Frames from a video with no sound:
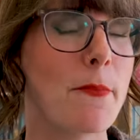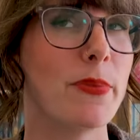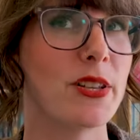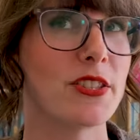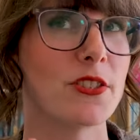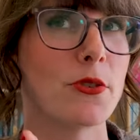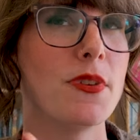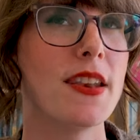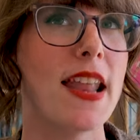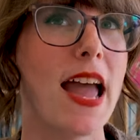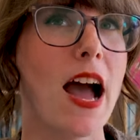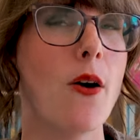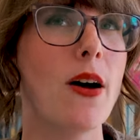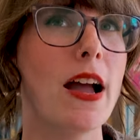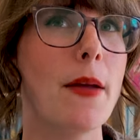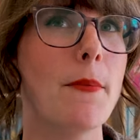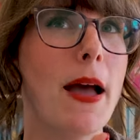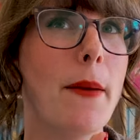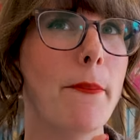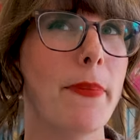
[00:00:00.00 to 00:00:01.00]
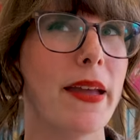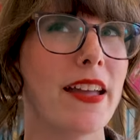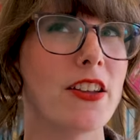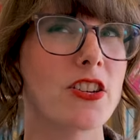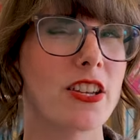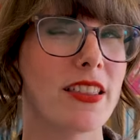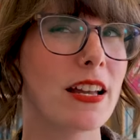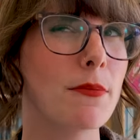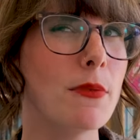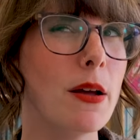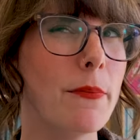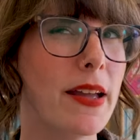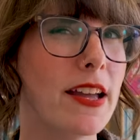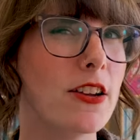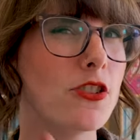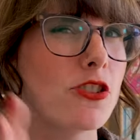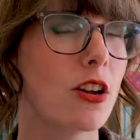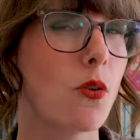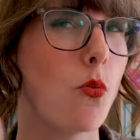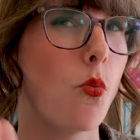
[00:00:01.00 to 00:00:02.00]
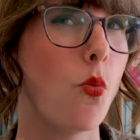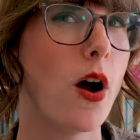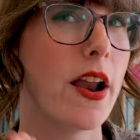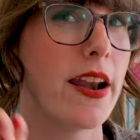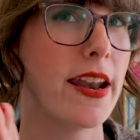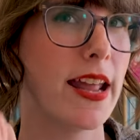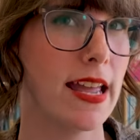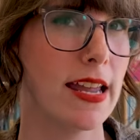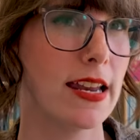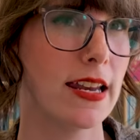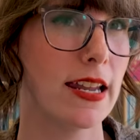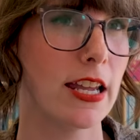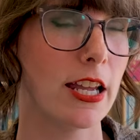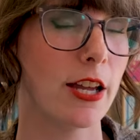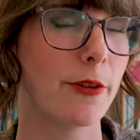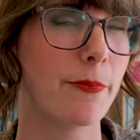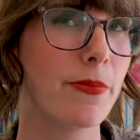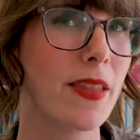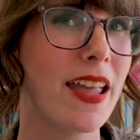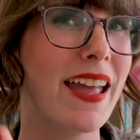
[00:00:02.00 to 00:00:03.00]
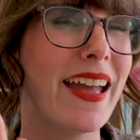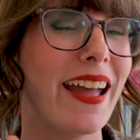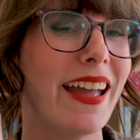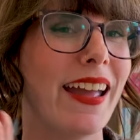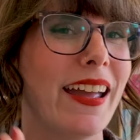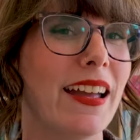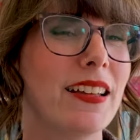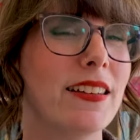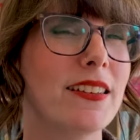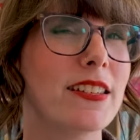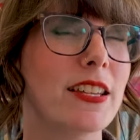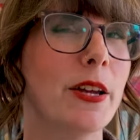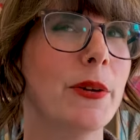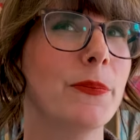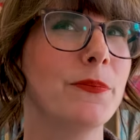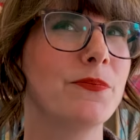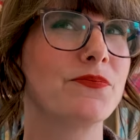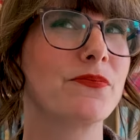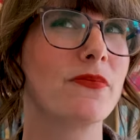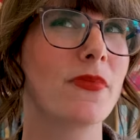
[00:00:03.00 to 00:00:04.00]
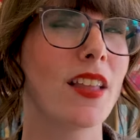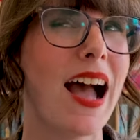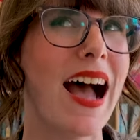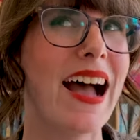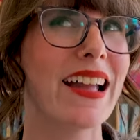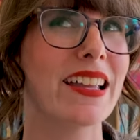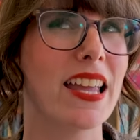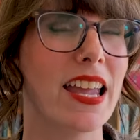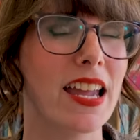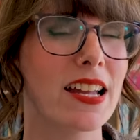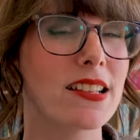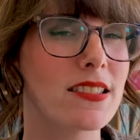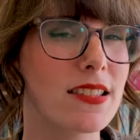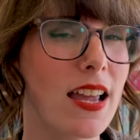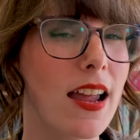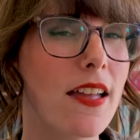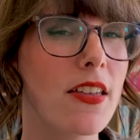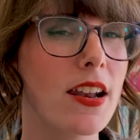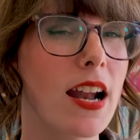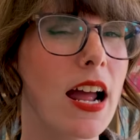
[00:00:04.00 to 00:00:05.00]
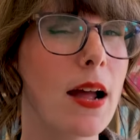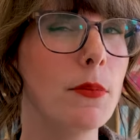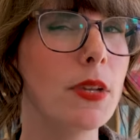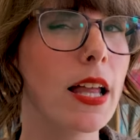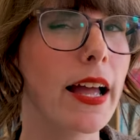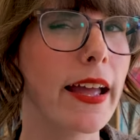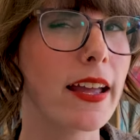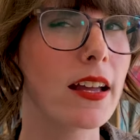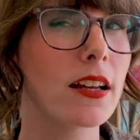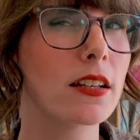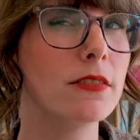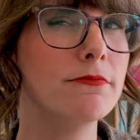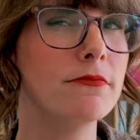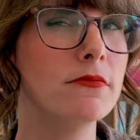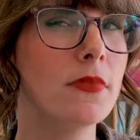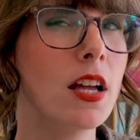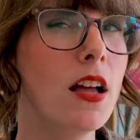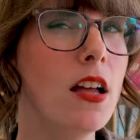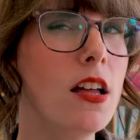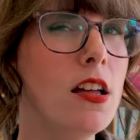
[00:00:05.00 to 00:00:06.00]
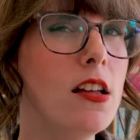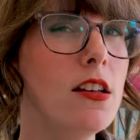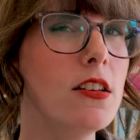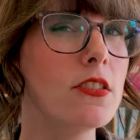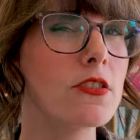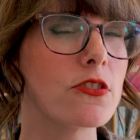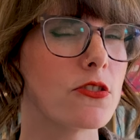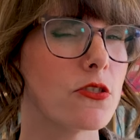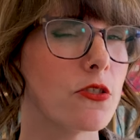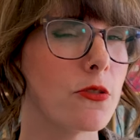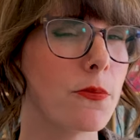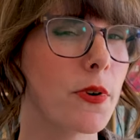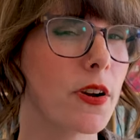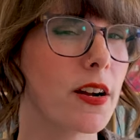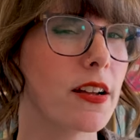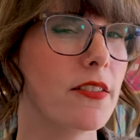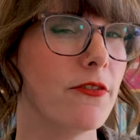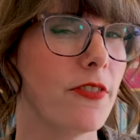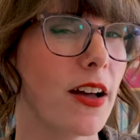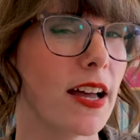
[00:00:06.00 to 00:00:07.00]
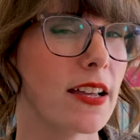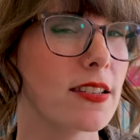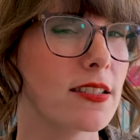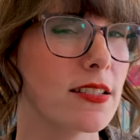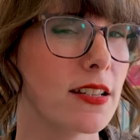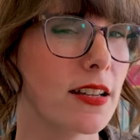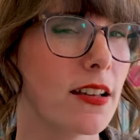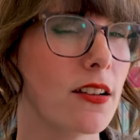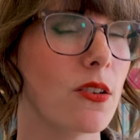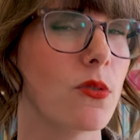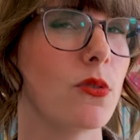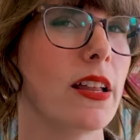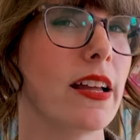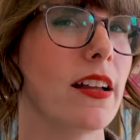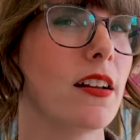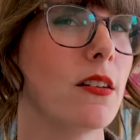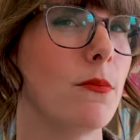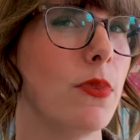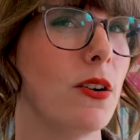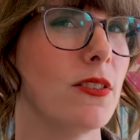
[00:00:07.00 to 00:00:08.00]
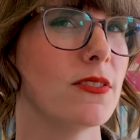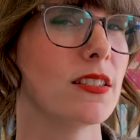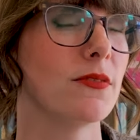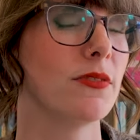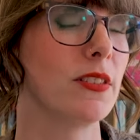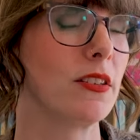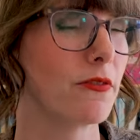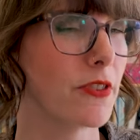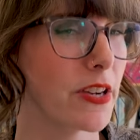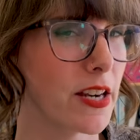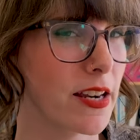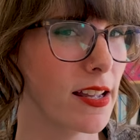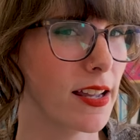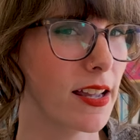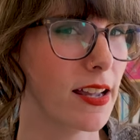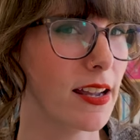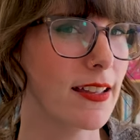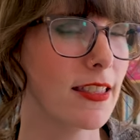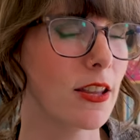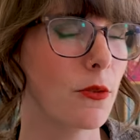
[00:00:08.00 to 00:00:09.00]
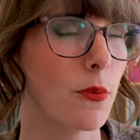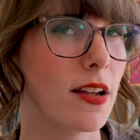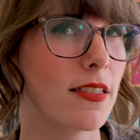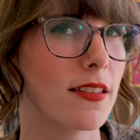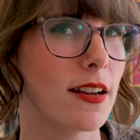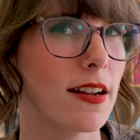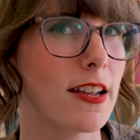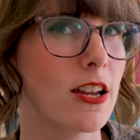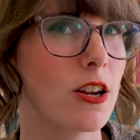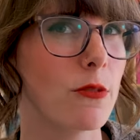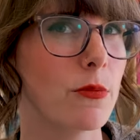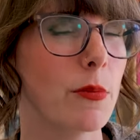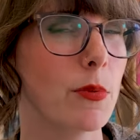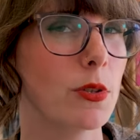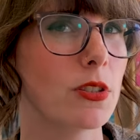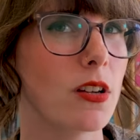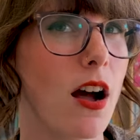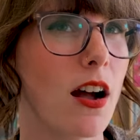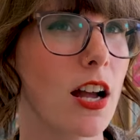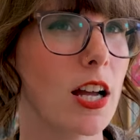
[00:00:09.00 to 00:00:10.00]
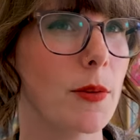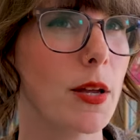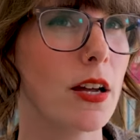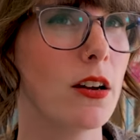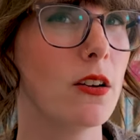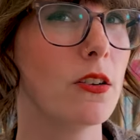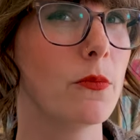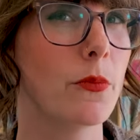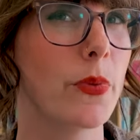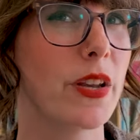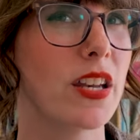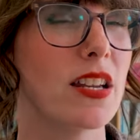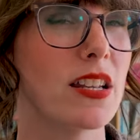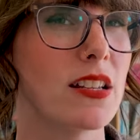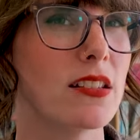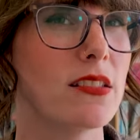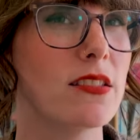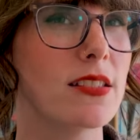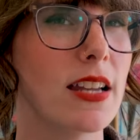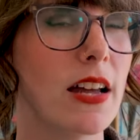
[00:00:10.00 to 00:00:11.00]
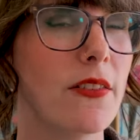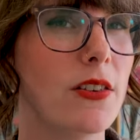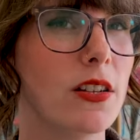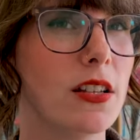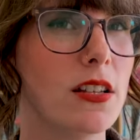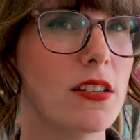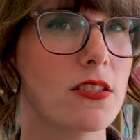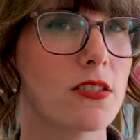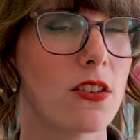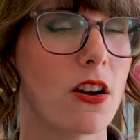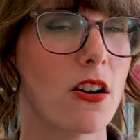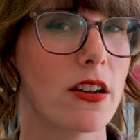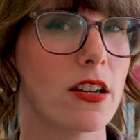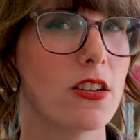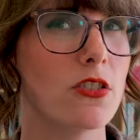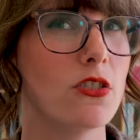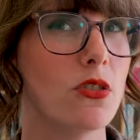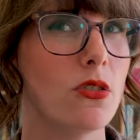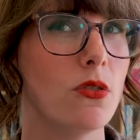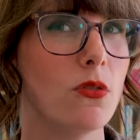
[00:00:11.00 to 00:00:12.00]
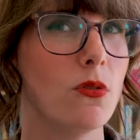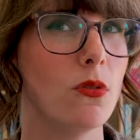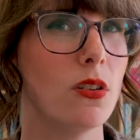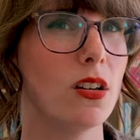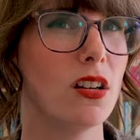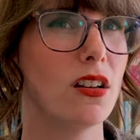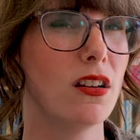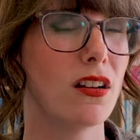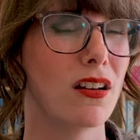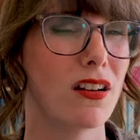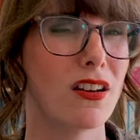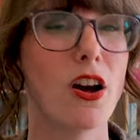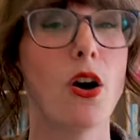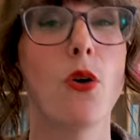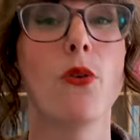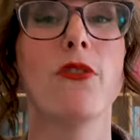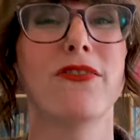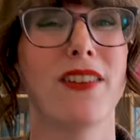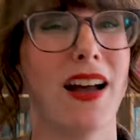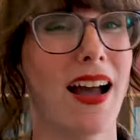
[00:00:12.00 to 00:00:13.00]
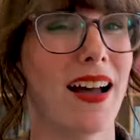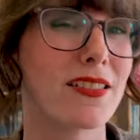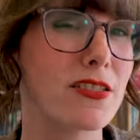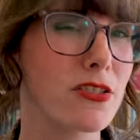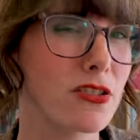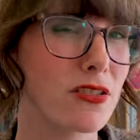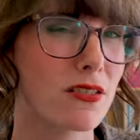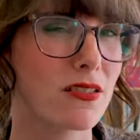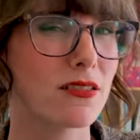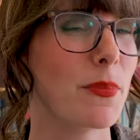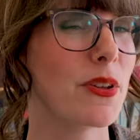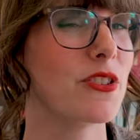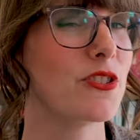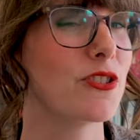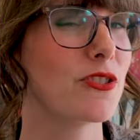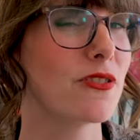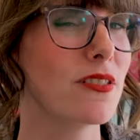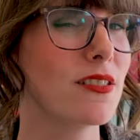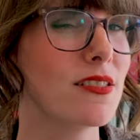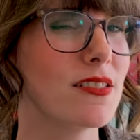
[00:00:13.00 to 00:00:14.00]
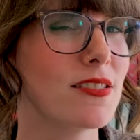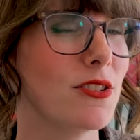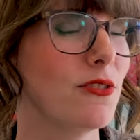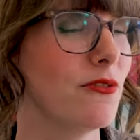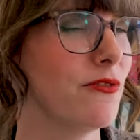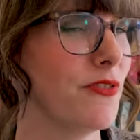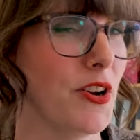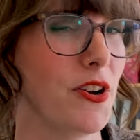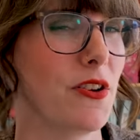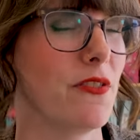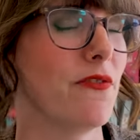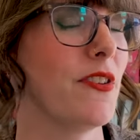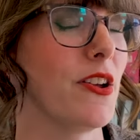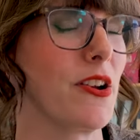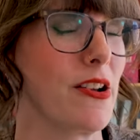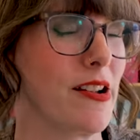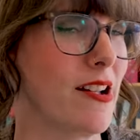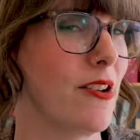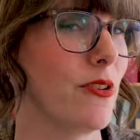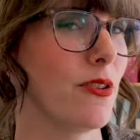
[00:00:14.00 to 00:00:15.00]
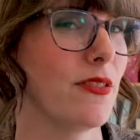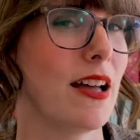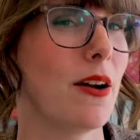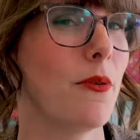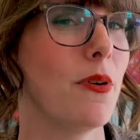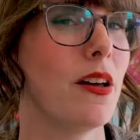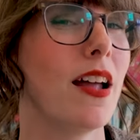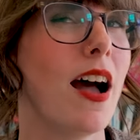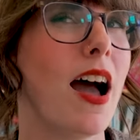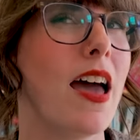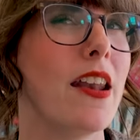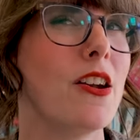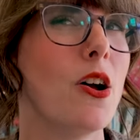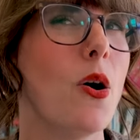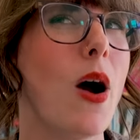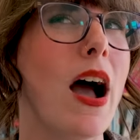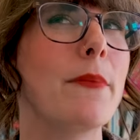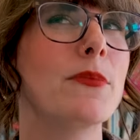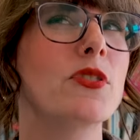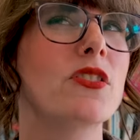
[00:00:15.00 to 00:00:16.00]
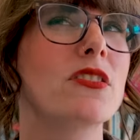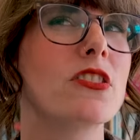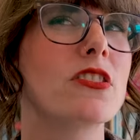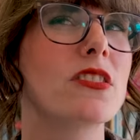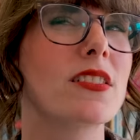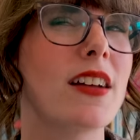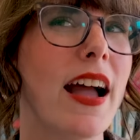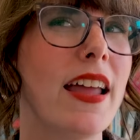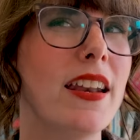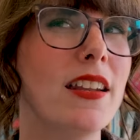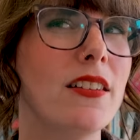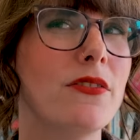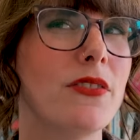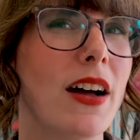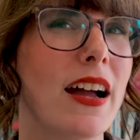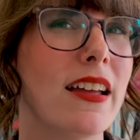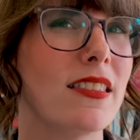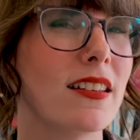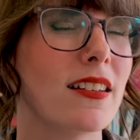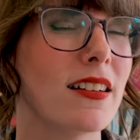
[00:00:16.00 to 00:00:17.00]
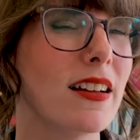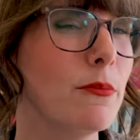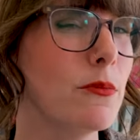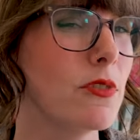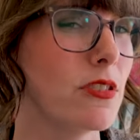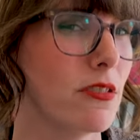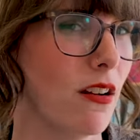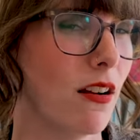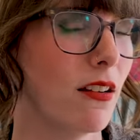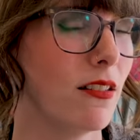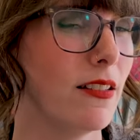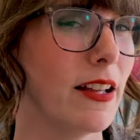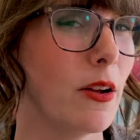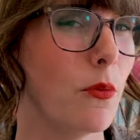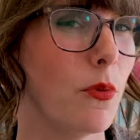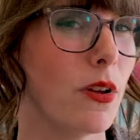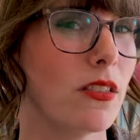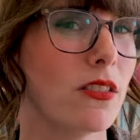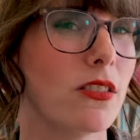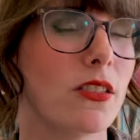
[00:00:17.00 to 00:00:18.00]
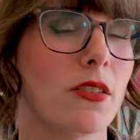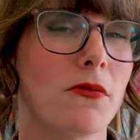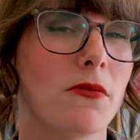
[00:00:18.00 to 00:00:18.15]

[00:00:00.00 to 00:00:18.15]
But so now I'm at page, I think I'm at page like 180. And I can't say that I'm like super invested or like compulsively reading it in the way that I hear people talk about, but it is definitely starting to go faster. But the jury is still very, very out on that one. I don't know. I'm just kind of, I think I'm struggling with the